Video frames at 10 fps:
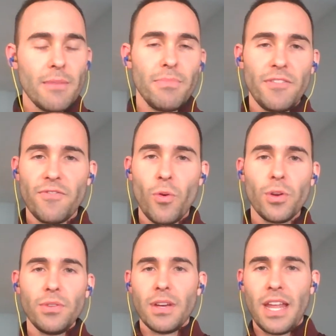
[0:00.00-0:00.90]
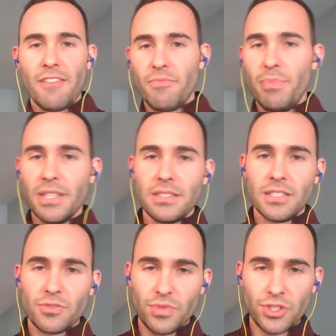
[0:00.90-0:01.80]
before you can have
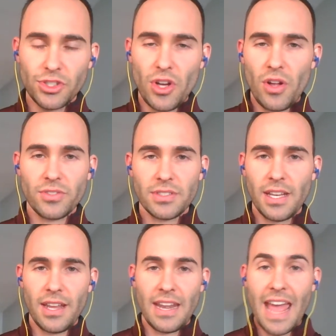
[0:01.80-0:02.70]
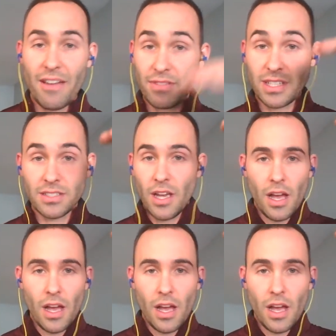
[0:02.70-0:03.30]
business results and, and have these,